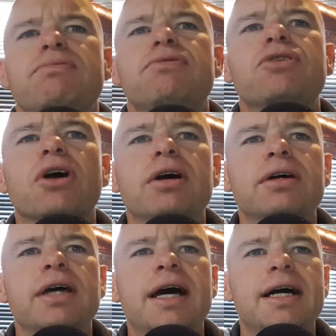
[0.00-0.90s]

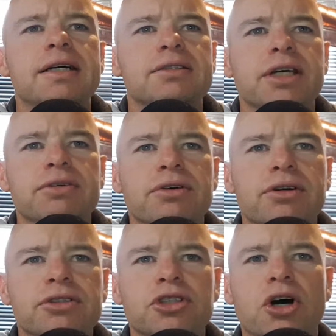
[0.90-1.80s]
So
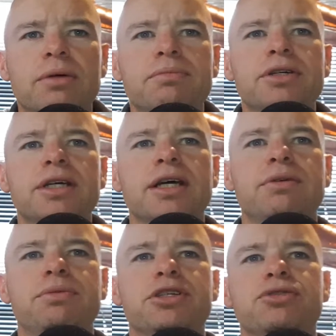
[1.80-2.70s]
on
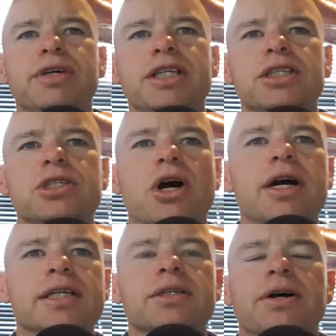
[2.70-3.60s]
time-restricted
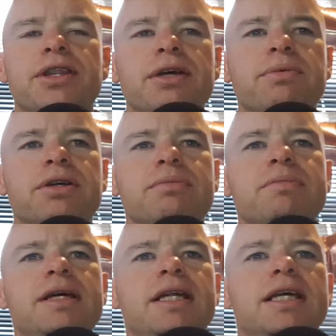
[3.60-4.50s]
dieting, so I think what you're
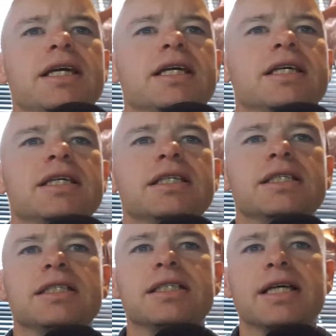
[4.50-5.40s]
meaning
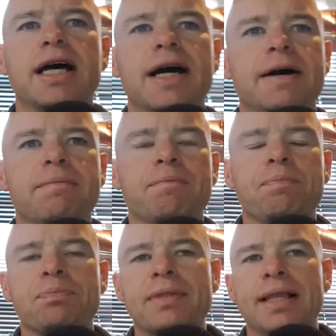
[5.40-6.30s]
is
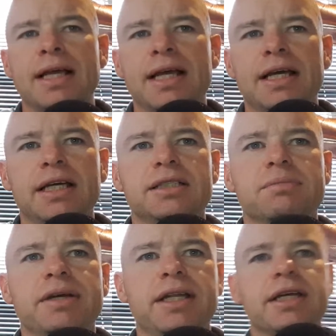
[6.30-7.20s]

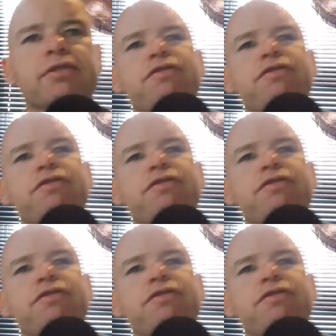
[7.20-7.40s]
intermediate